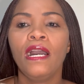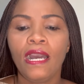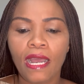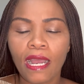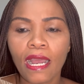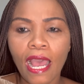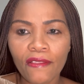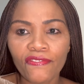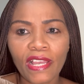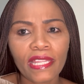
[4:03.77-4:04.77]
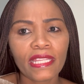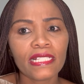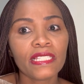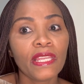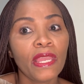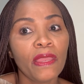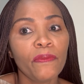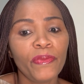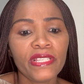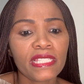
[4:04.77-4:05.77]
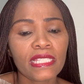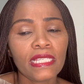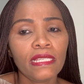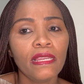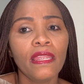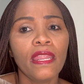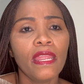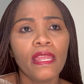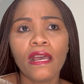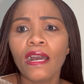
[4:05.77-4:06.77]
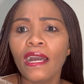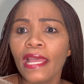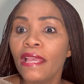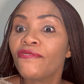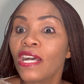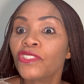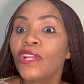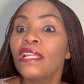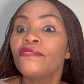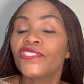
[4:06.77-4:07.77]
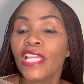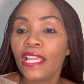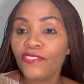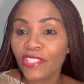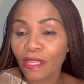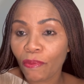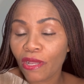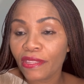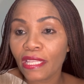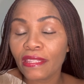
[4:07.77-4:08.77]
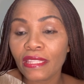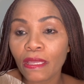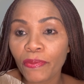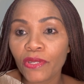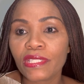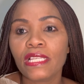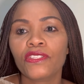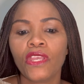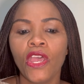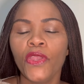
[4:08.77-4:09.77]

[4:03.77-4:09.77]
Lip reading: I find that BC have actually changed the process.